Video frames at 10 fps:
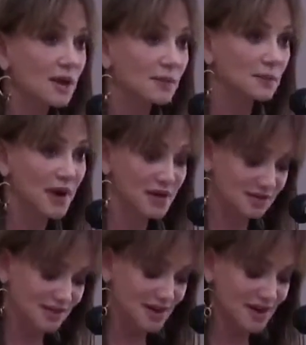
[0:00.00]
But
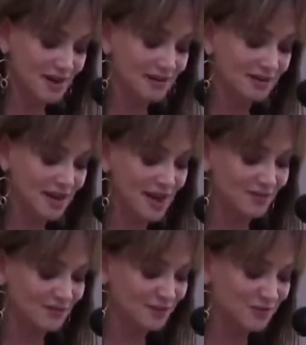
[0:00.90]
they
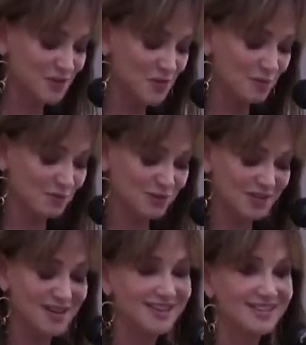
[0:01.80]
had
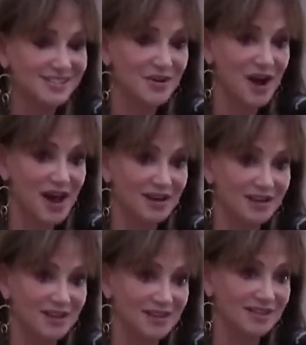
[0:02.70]
51%, so I had
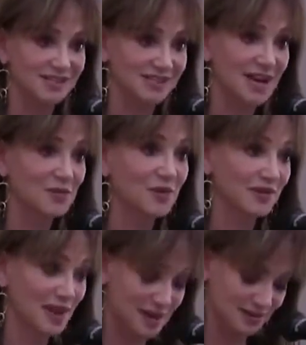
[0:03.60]
nothing to say
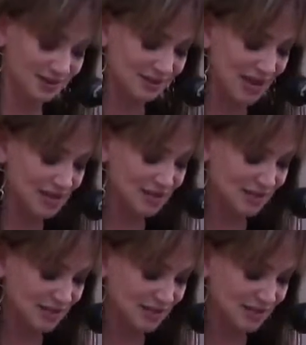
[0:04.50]
when they decided to